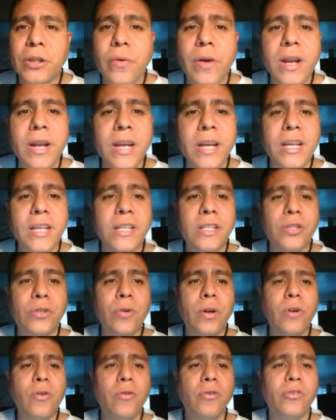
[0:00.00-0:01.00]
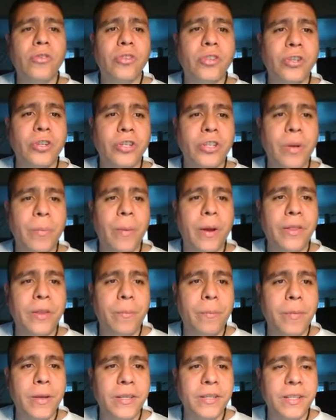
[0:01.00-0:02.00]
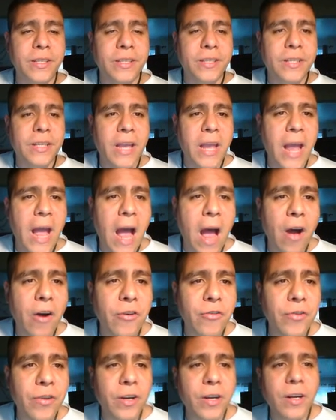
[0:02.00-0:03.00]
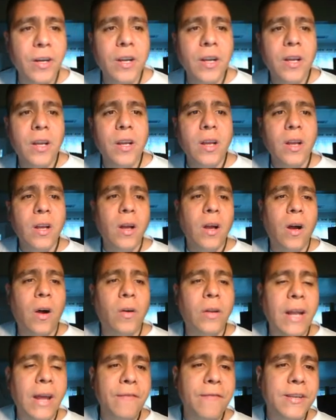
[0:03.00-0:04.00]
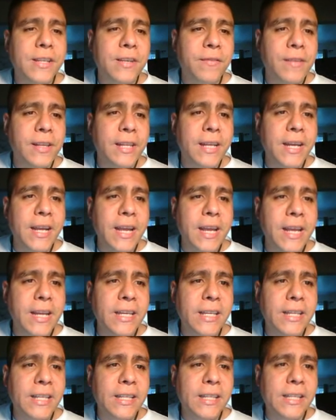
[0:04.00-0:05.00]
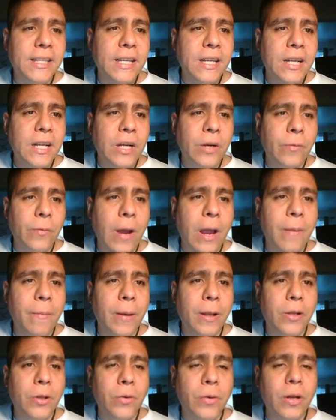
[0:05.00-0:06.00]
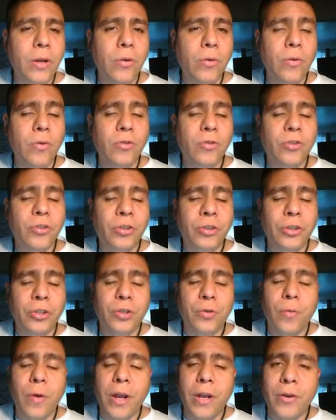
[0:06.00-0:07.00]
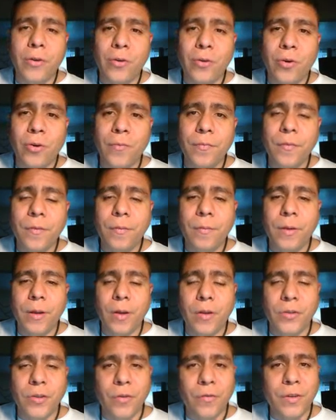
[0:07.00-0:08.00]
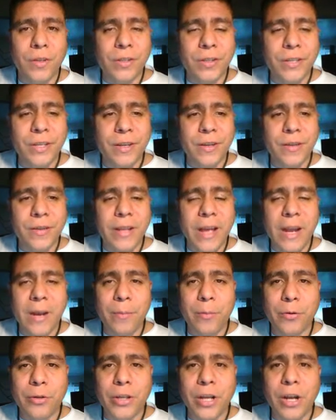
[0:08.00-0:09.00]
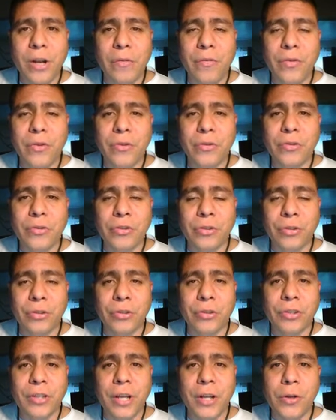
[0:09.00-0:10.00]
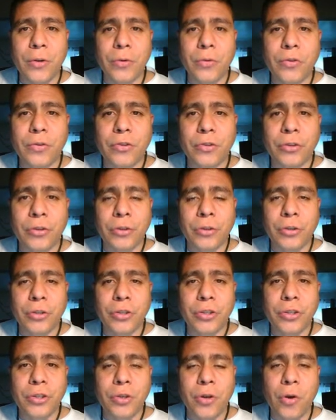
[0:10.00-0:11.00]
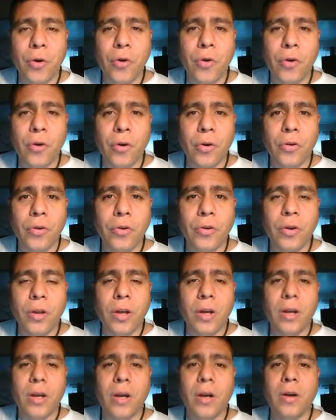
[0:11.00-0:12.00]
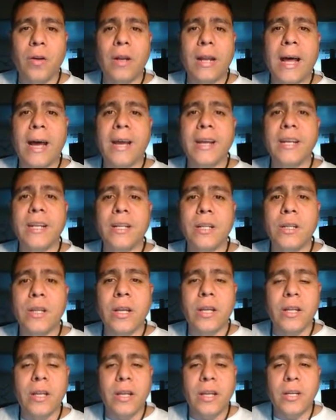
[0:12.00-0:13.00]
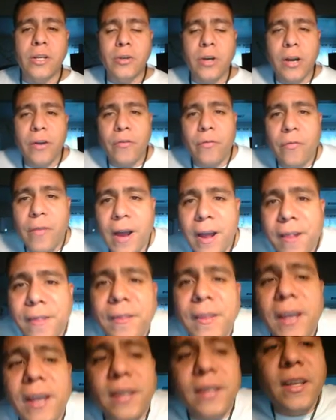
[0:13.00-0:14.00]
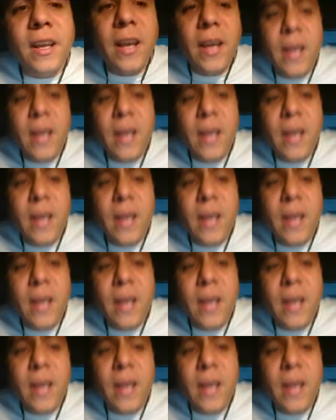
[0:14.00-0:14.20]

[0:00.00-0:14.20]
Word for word: doing is do a Google search about the business, see how their online visibility is, right? By doing a Google search. Why Google? Because obviously 90% of users, they do search, go on online and try to find things.